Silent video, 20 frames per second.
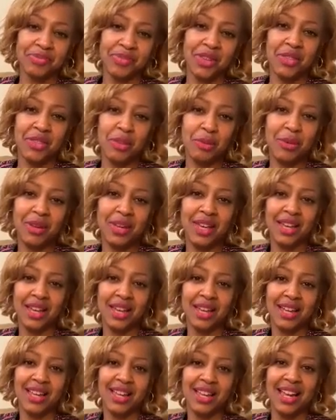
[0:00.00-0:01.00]
in the beginning,
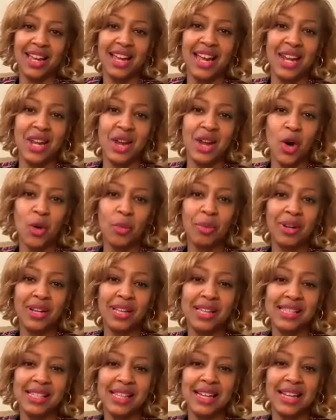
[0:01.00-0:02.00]
in the
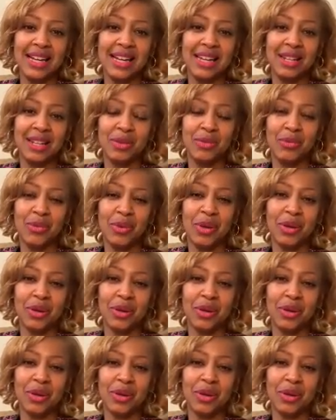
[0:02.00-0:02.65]
opening scene,